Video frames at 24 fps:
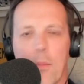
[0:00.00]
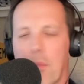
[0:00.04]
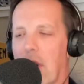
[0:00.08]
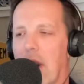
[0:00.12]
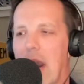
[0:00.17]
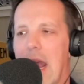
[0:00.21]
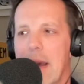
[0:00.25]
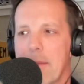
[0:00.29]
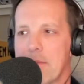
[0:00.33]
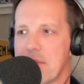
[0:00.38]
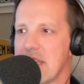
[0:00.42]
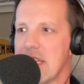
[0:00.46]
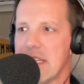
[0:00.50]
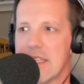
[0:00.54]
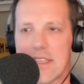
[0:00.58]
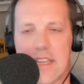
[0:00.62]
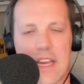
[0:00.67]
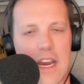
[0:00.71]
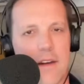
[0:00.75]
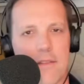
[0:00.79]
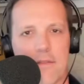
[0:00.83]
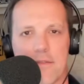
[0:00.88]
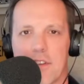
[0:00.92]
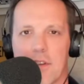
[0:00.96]
Perhaps he's
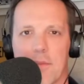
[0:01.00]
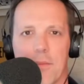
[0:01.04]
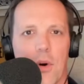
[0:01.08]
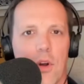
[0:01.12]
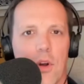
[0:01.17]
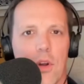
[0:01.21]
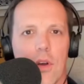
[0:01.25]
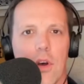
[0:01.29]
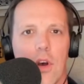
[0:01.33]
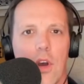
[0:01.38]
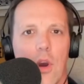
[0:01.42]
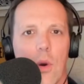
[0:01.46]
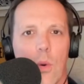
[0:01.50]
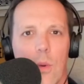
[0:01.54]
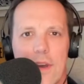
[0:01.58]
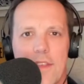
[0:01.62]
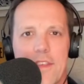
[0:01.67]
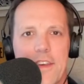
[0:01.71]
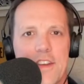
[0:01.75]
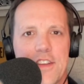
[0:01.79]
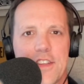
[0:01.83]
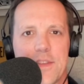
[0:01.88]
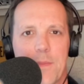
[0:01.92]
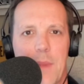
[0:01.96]
comfortable with
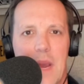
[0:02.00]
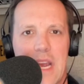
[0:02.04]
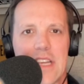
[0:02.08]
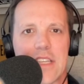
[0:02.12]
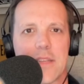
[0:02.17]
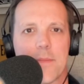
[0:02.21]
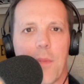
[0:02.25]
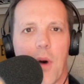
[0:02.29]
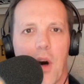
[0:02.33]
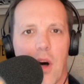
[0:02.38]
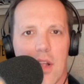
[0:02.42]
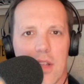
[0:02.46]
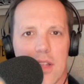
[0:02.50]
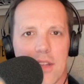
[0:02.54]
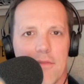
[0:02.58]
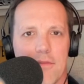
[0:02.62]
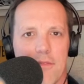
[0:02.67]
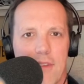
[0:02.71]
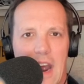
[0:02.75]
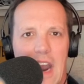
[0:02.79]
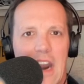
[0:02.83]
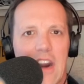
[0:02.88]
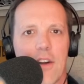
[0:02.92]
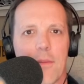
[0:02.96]
his baseball
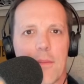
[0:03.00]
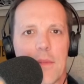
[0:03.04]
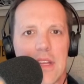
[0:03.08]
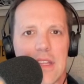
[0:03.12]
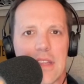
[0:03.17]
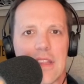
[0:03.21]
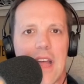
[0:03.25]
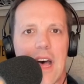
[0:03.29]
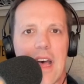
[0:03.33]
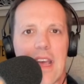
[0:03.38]
environment